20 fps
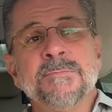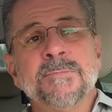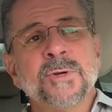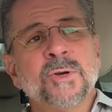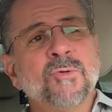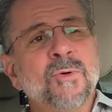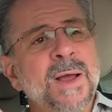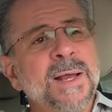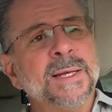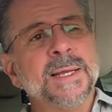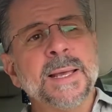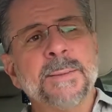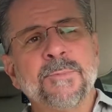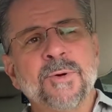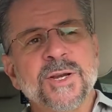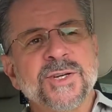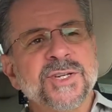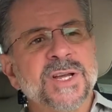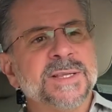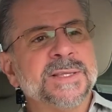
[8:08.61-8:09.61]
Greatly
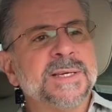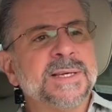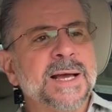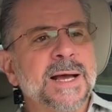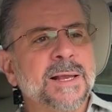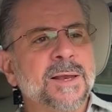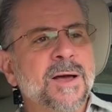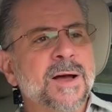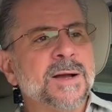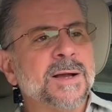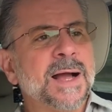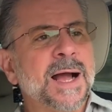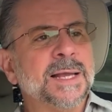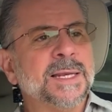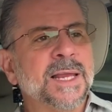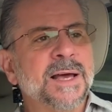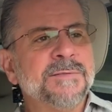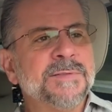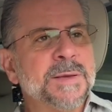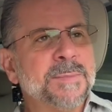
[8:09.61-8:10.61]
appreciate the dialogue. I
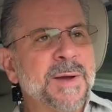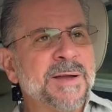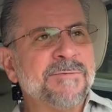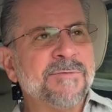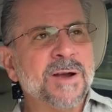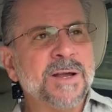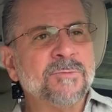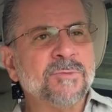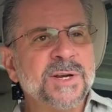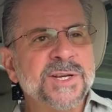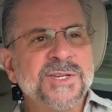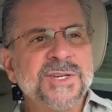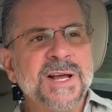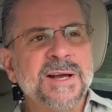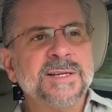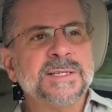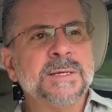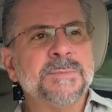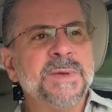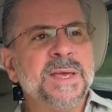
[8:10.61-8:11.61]
love that my friend reached
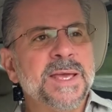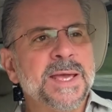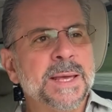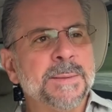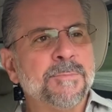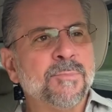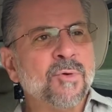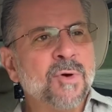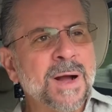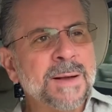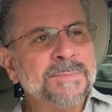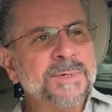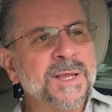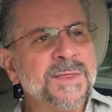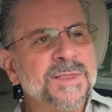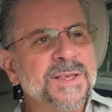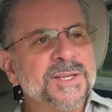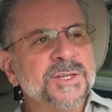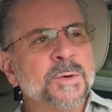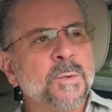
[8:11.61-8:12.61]
out to me and prompted
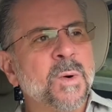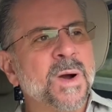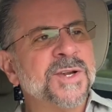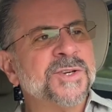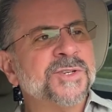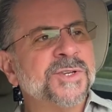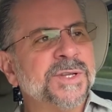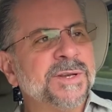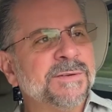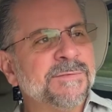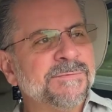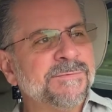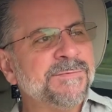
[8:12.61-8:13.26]
this question.